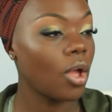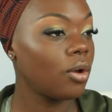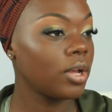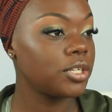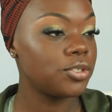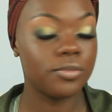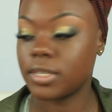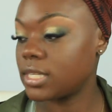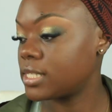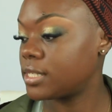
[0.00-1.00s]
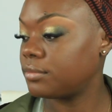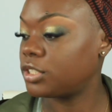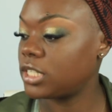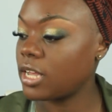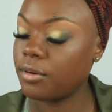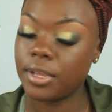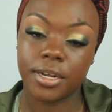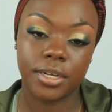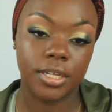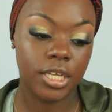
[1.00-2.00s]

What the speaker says: Okay, Juvia. She out here.